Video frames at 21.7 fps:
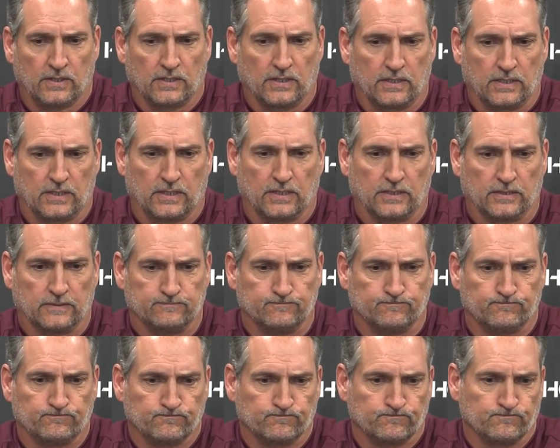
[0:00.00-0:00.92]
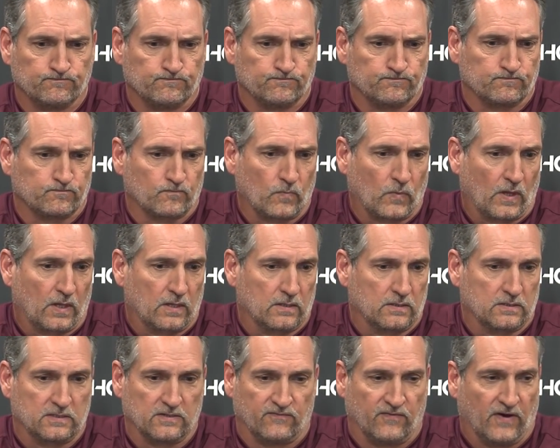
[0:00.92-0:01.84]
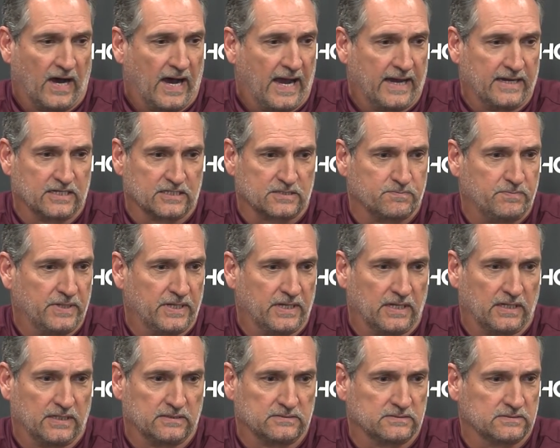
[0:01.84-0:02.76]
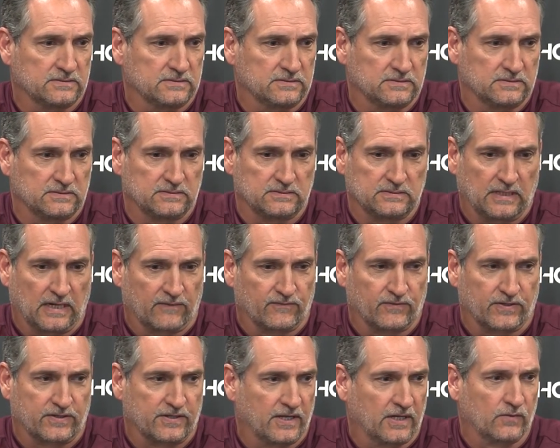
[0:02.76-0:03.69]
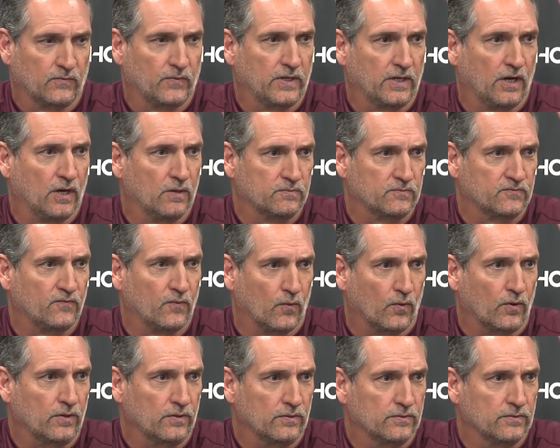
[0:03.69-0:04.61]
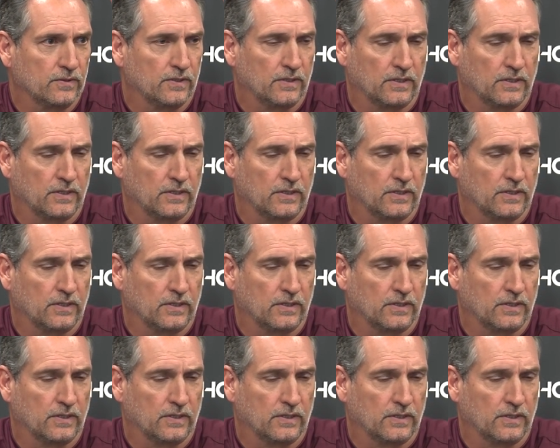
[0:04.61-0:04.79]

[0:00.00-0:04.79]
Divine has been everything we hoped for.